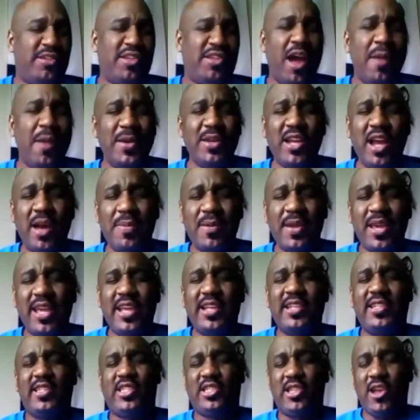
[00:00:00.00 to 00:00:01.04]

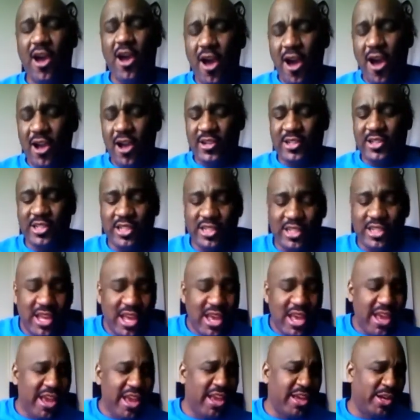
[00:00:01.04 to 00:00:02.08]
WWE sucks.
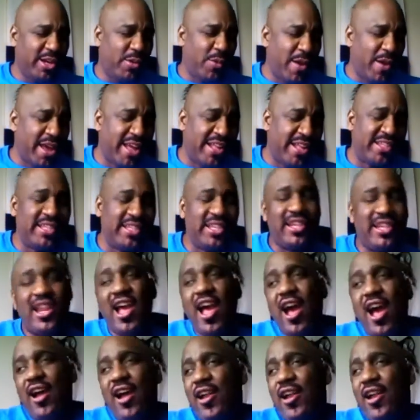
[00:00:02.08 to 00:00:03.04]
It quits, and,